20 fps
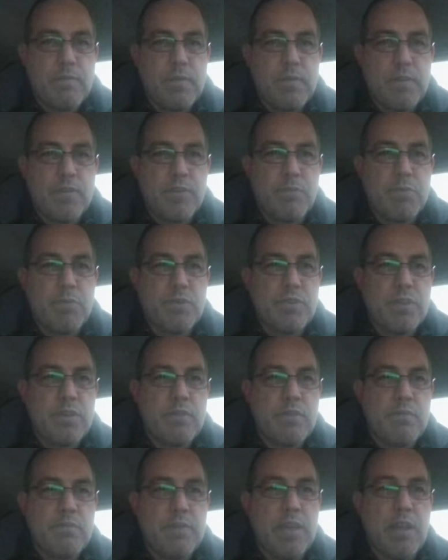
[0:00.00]
Is it percent?
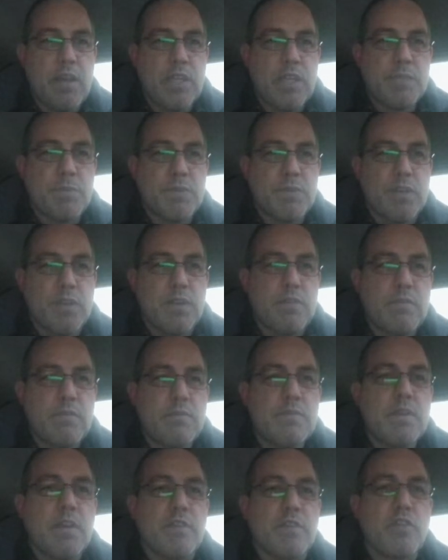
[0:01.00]
Yeah, it's percent.
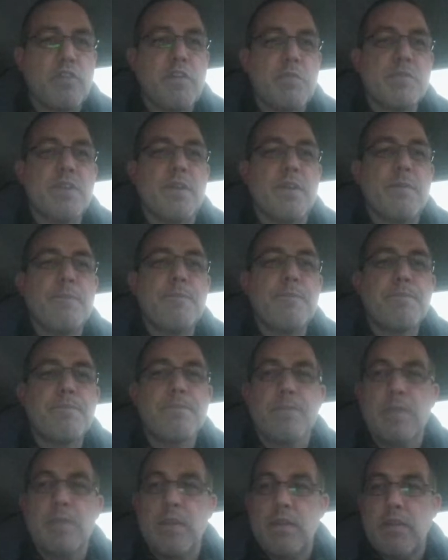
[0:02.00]
Yeah,
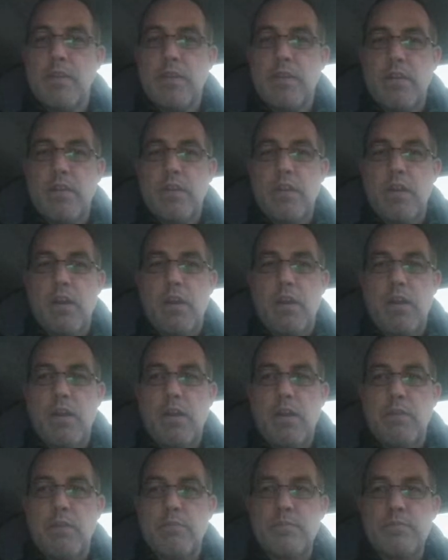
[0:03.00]

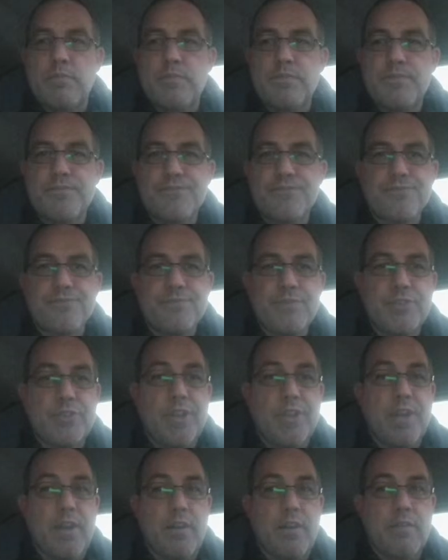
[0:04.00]
40%. So
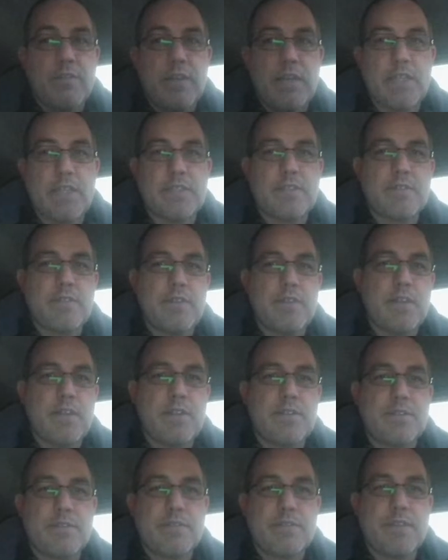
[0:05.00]
yeah, it's
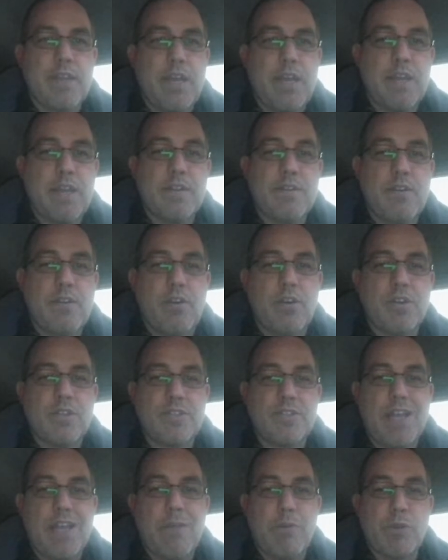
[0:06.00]
kind of hard to
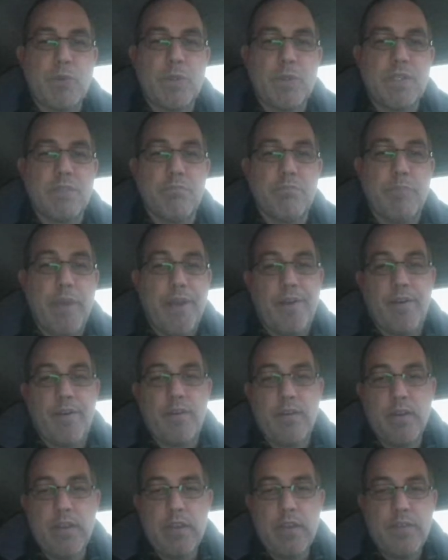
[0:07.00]
say which one's better.
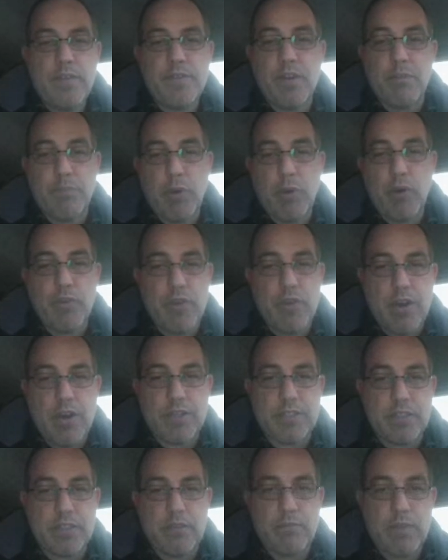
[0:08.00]
They're both
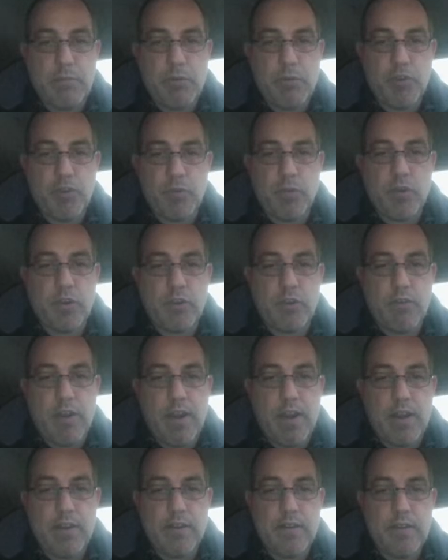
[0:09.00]
awesome. They both work great.
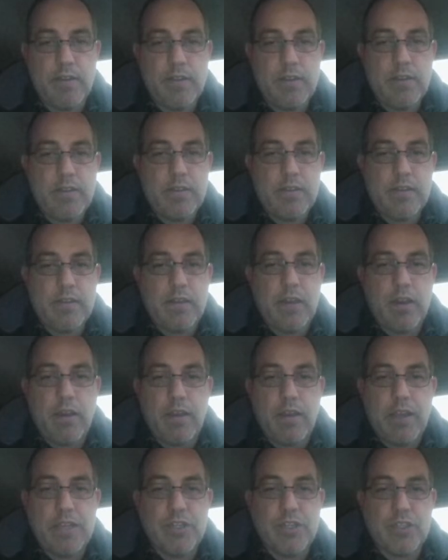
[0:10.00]

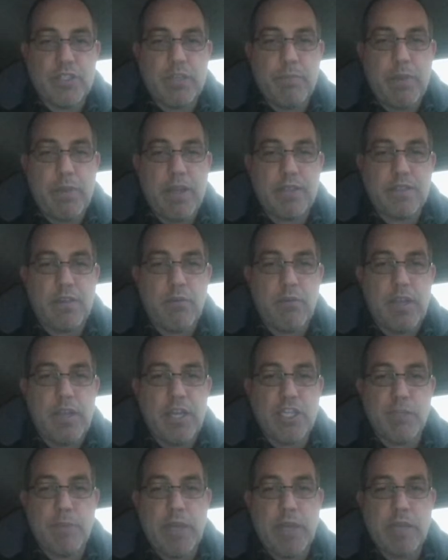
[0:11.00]
It just depends on what
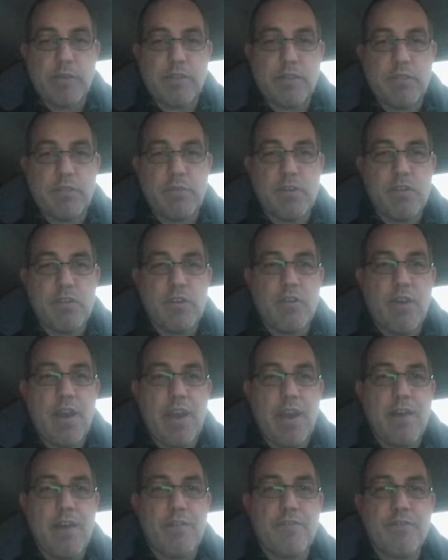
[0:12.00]
engine management system you
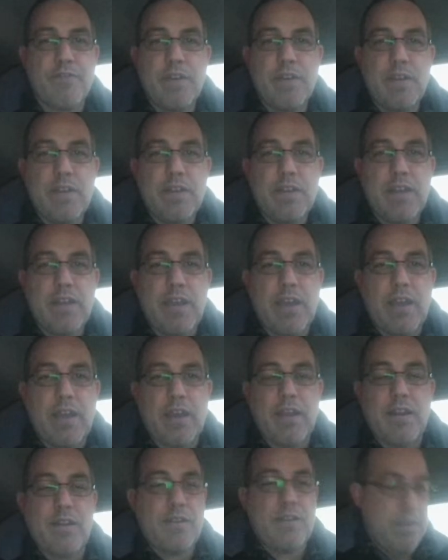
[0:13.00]
have.
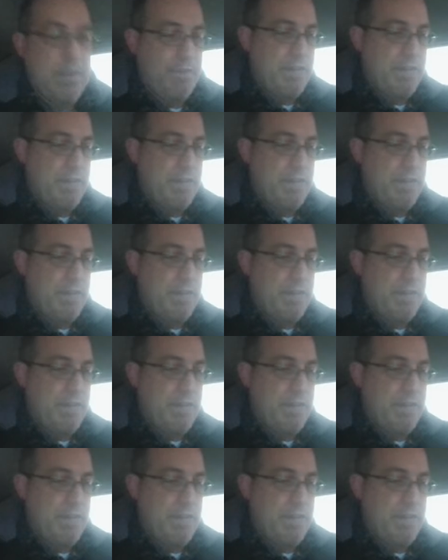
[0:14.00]
And if